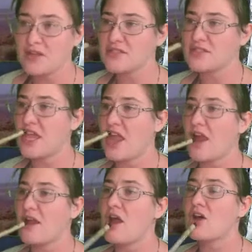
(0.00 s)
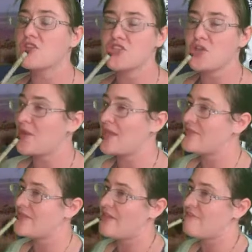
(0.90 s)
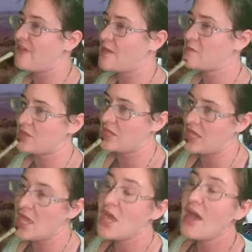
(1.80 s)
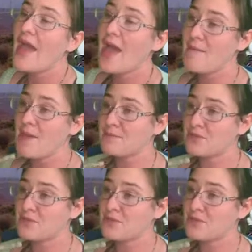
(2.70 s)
They are also in the family Hemiptera,